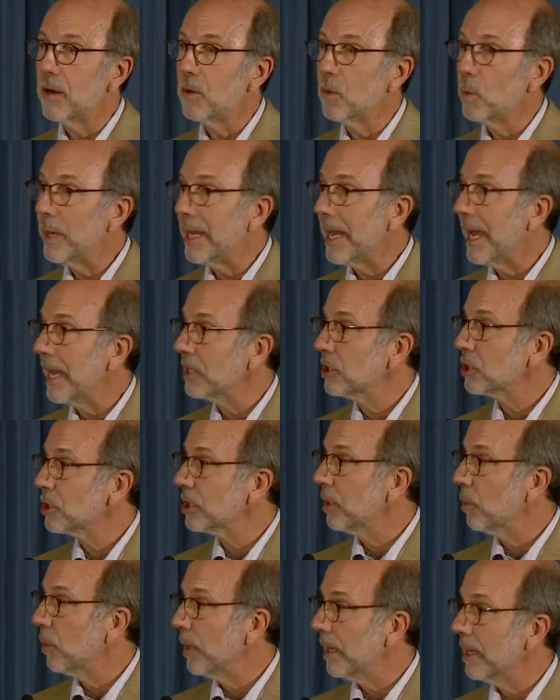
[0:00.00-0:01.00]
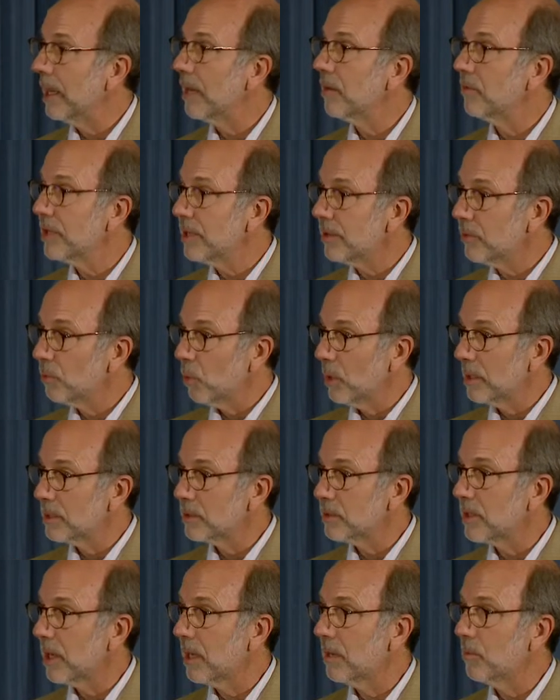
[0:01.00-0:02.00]
we actually, when
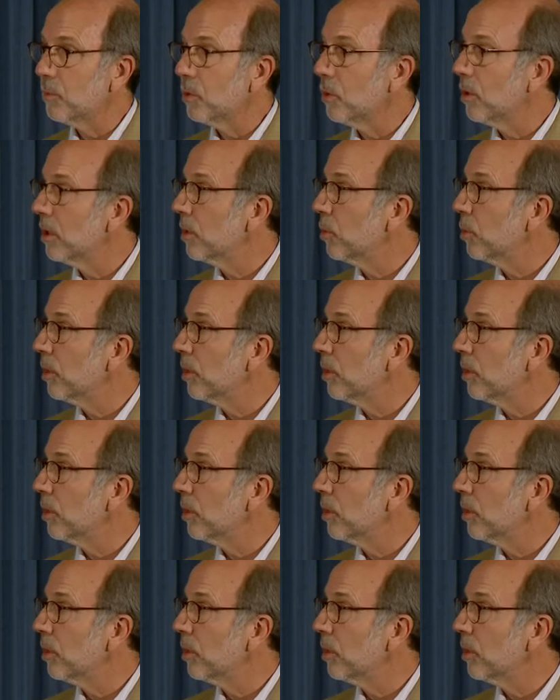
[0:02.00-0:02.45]
everyone's on board,